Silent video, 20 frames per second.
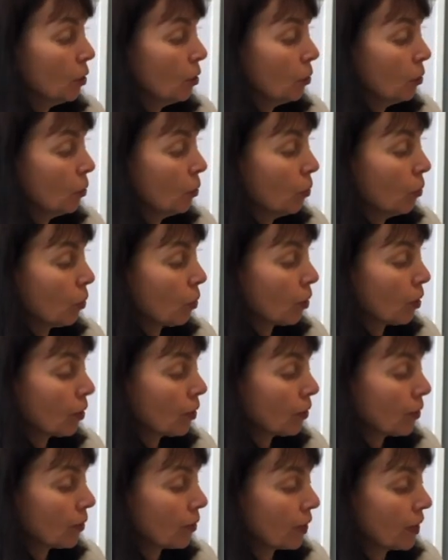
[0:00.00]
or
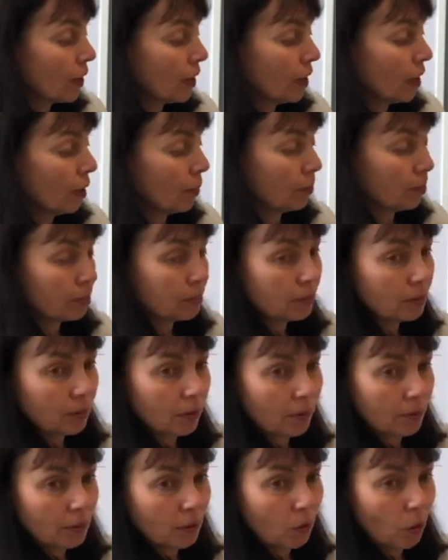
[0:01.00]
the hip
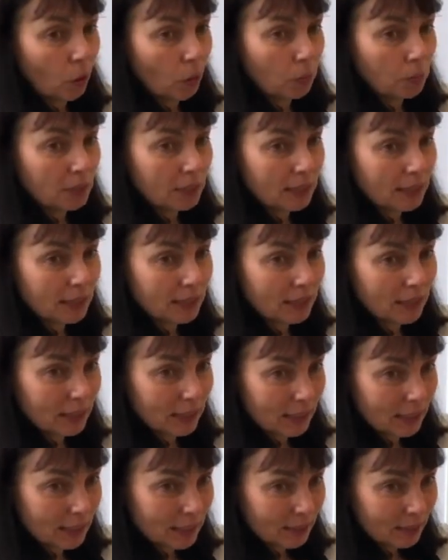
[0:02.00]
on the opposite
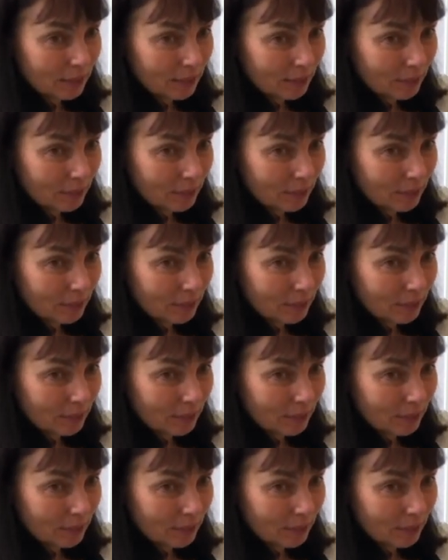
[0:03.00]
side.